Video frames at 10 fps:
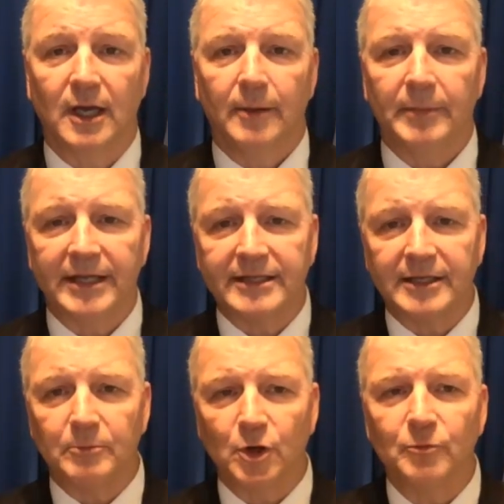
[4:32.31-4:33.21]
Bethany
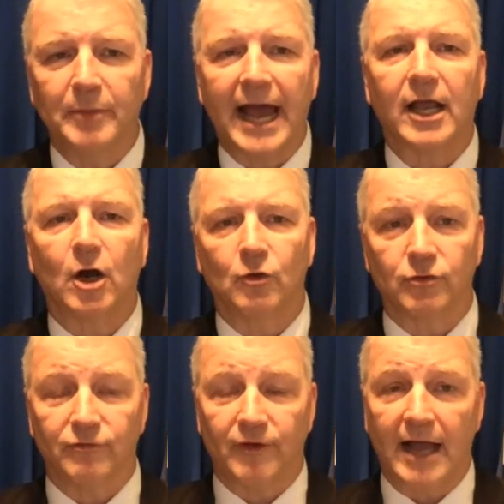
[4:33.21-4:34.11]
moved back
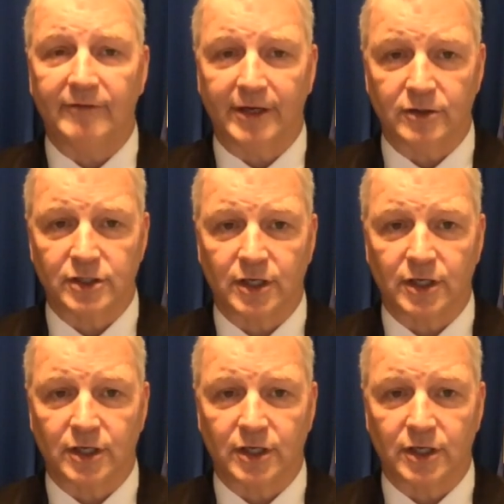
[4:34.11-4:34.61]
over 5 years